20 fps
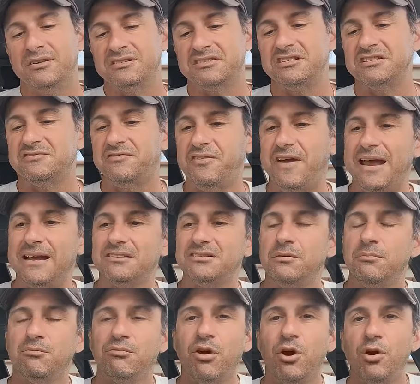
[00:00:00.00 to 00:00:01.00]
This is
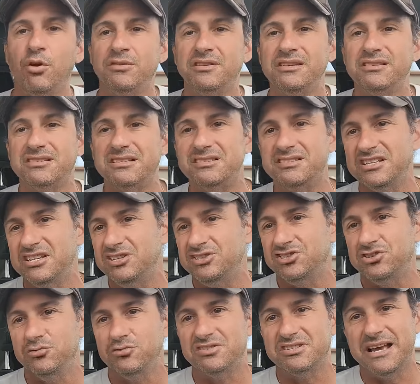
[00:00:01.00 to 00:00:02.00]
Phantom Road. This is
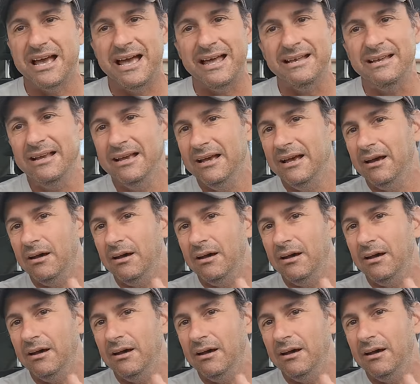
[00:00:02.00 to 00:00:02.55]
issue 10.